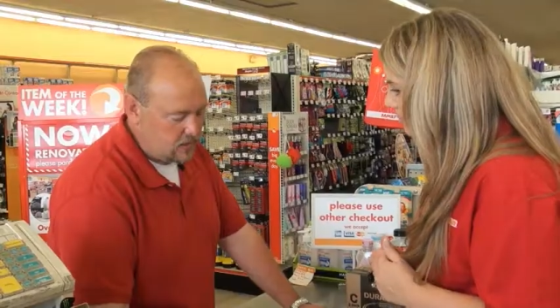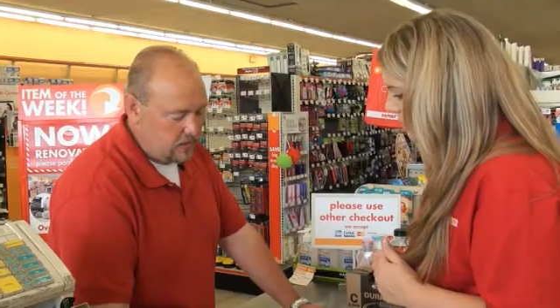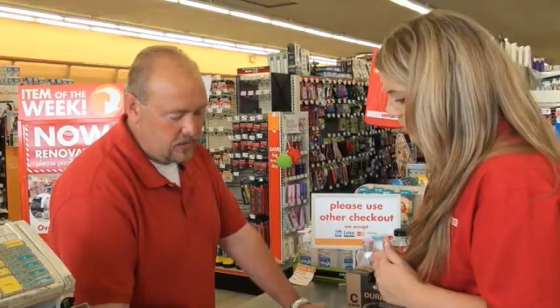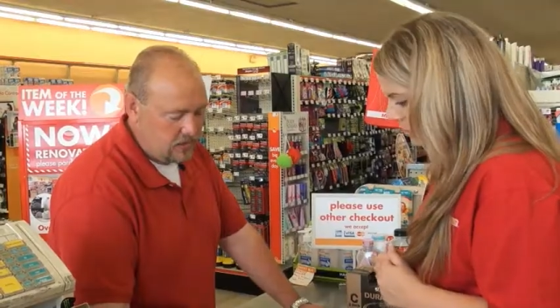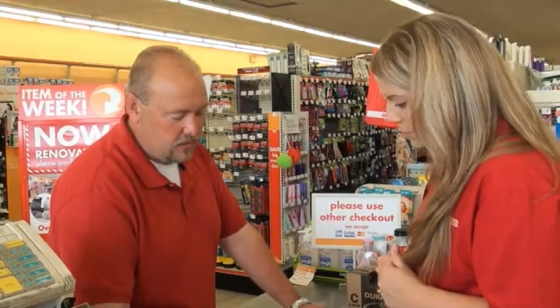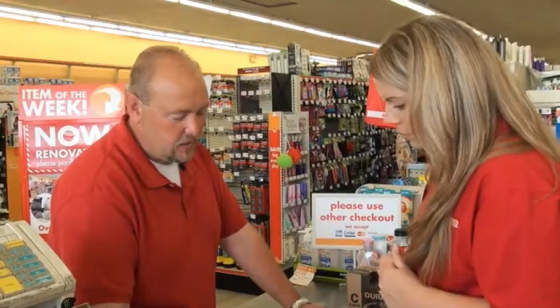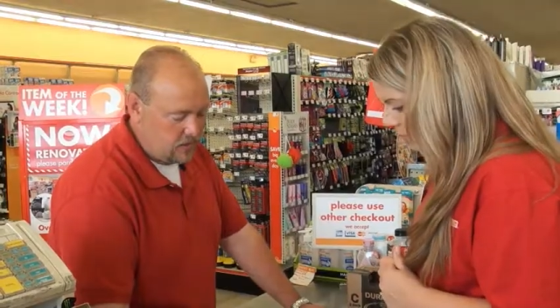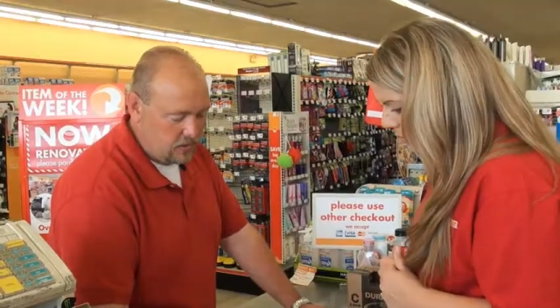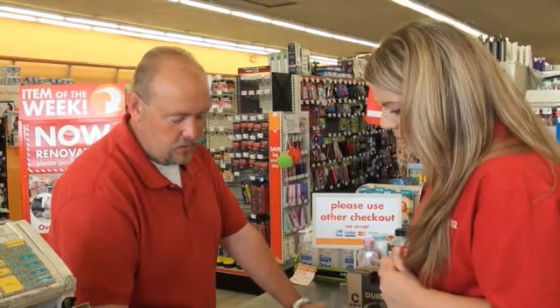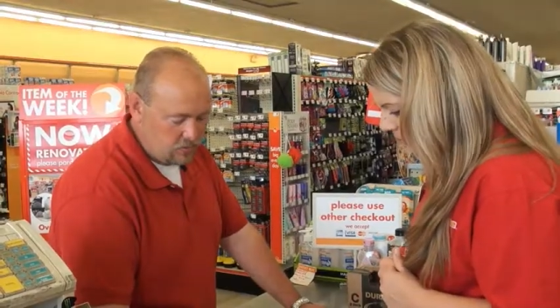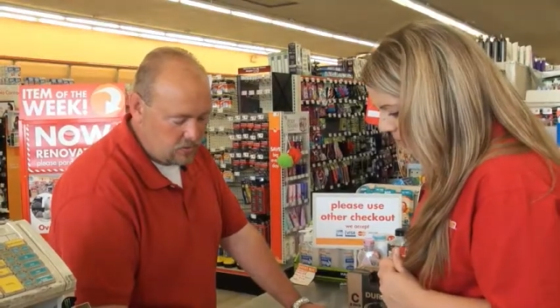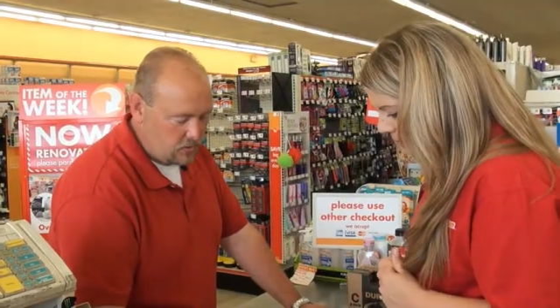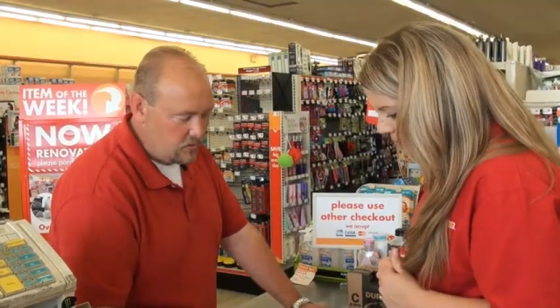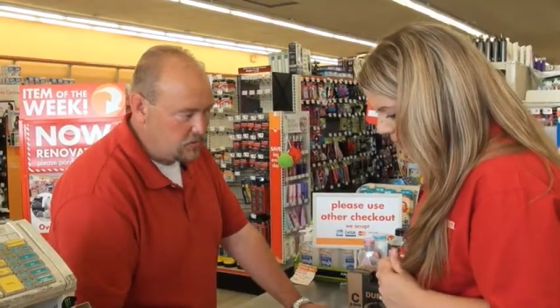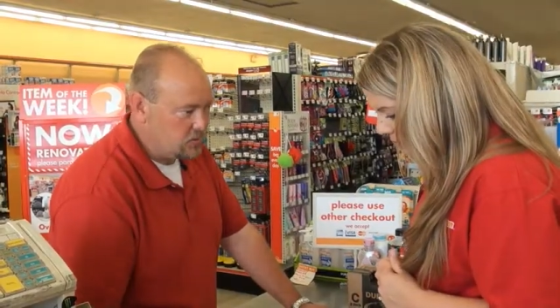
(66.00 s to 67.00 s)
the scope
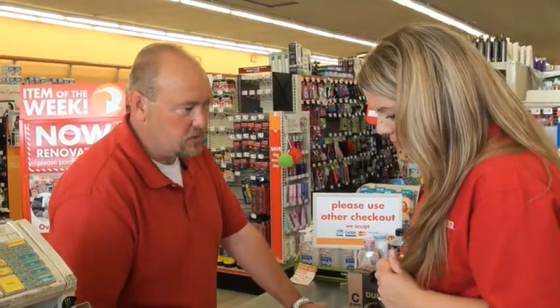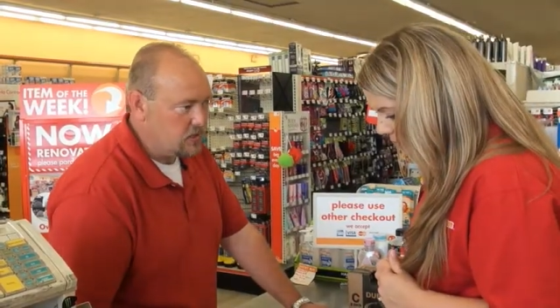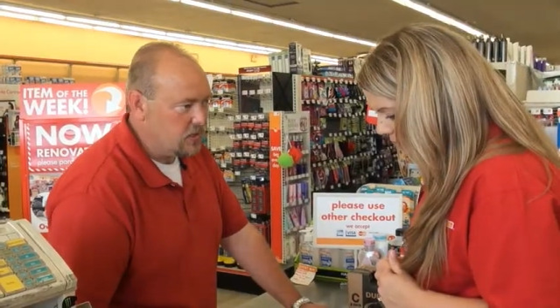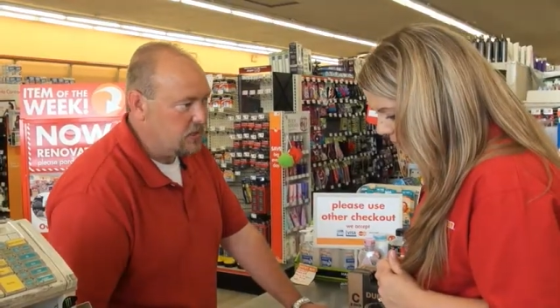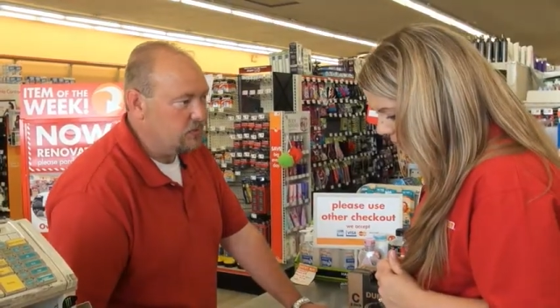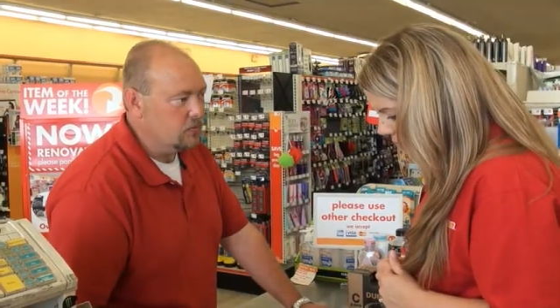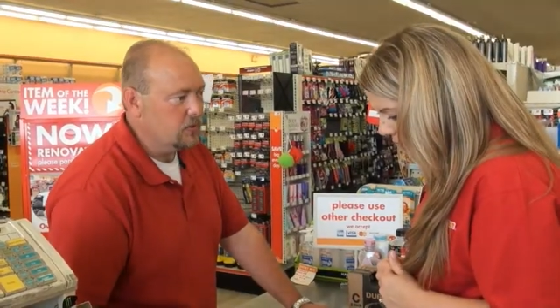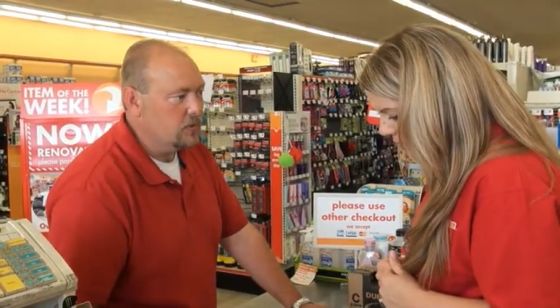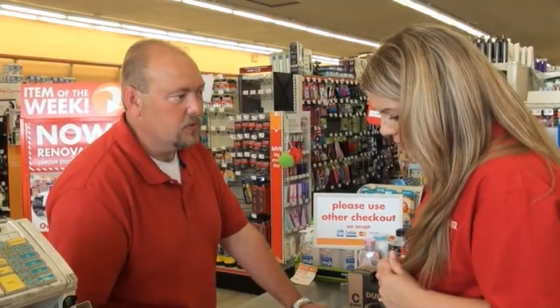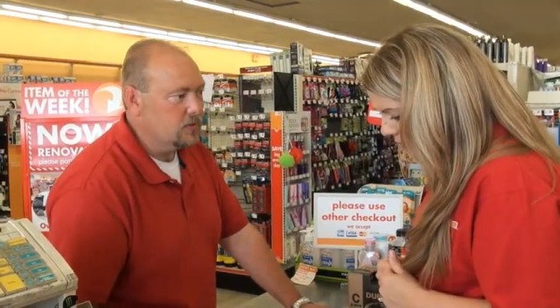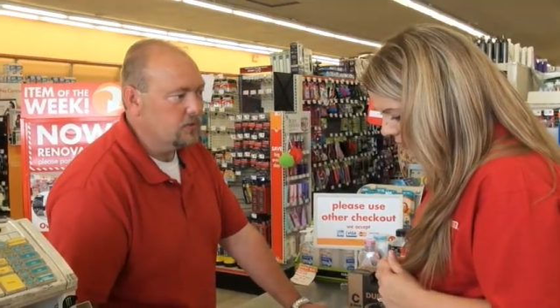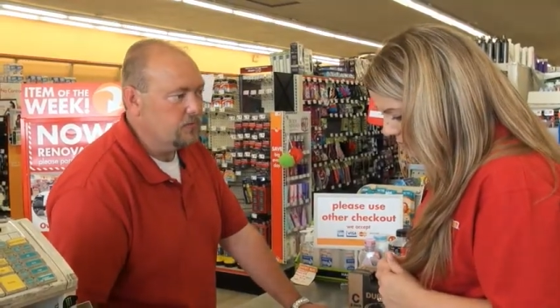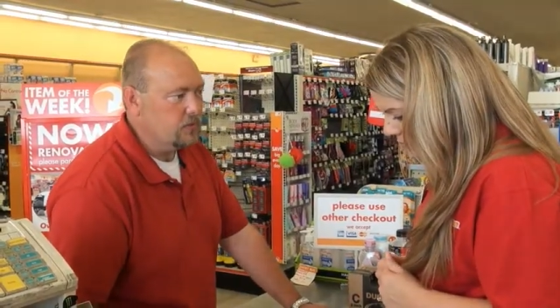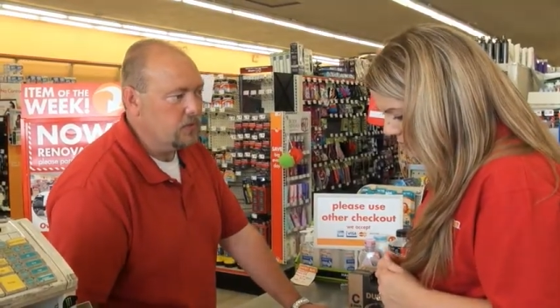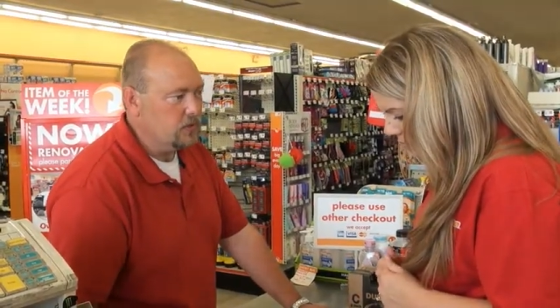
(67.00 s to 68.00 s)
and assist in
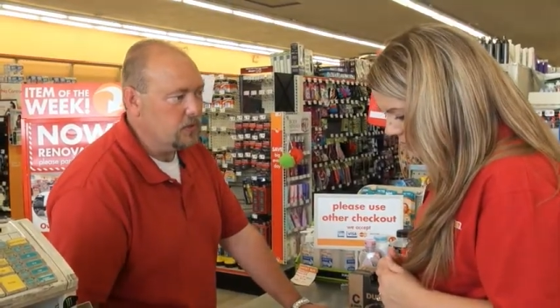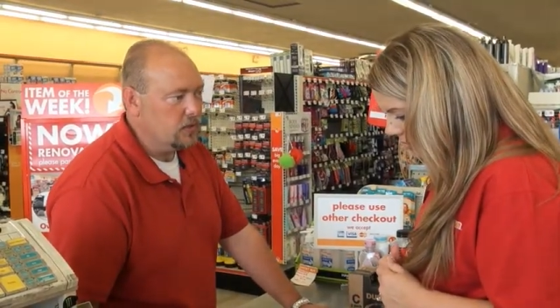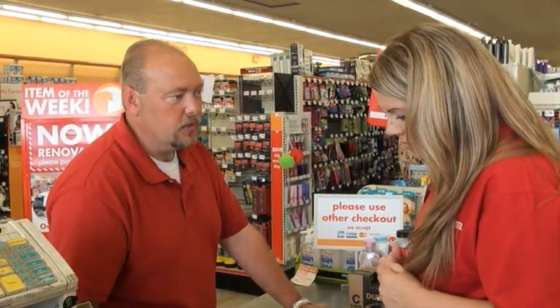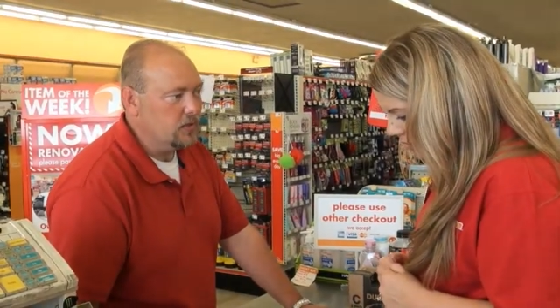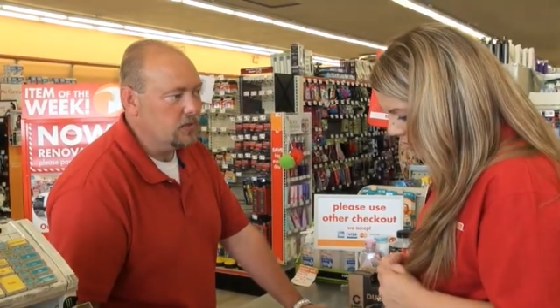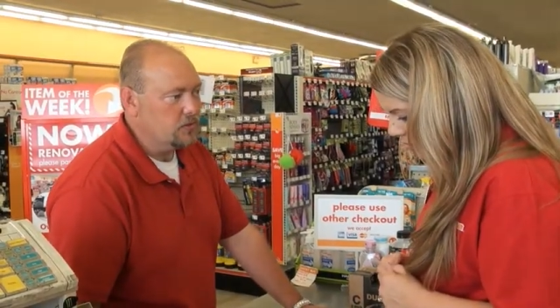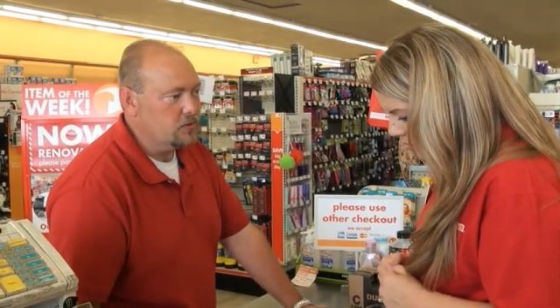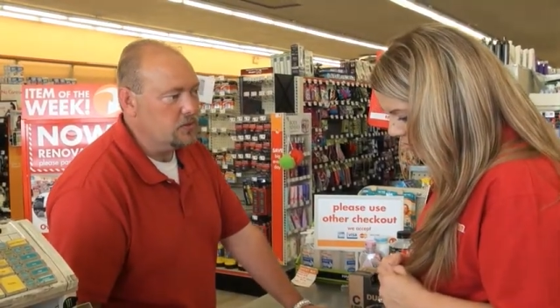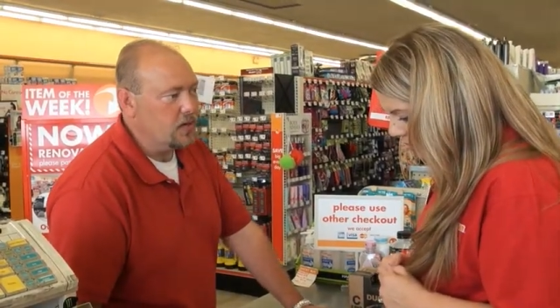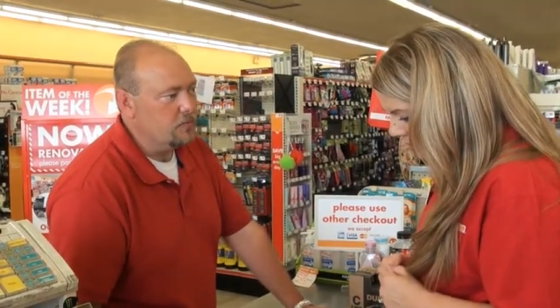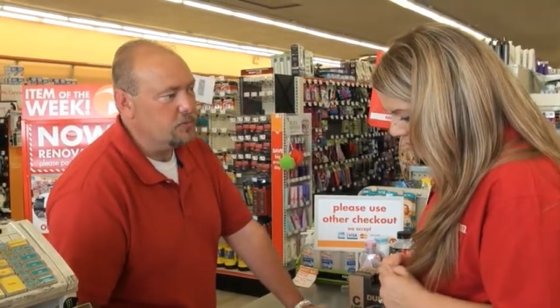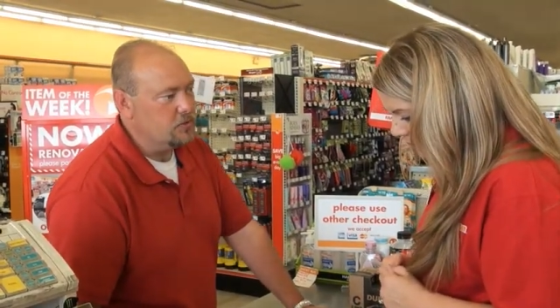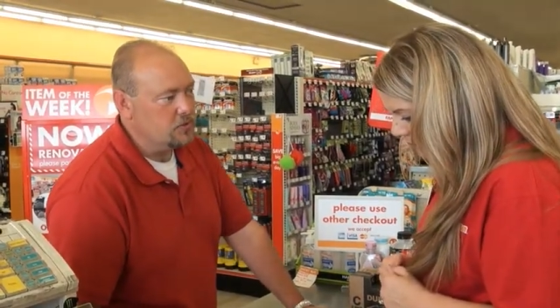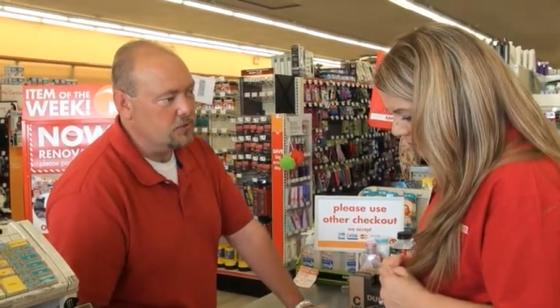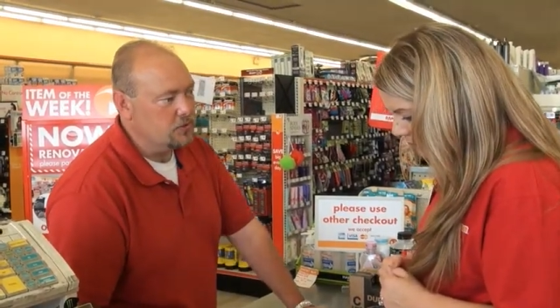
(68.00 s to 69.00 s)
pre-planning your project
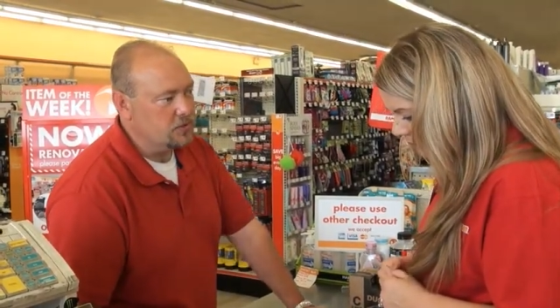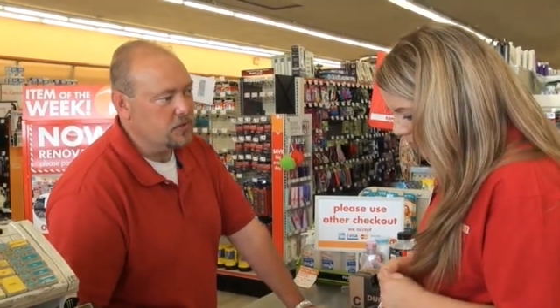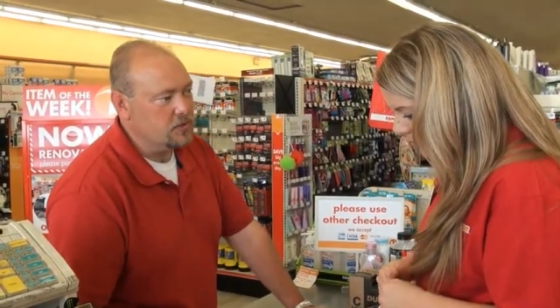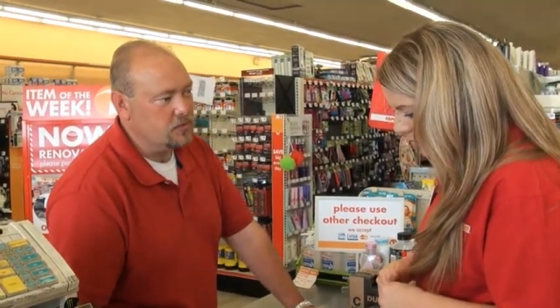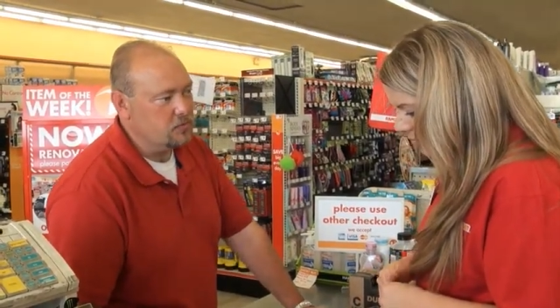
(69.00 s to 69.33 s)
work.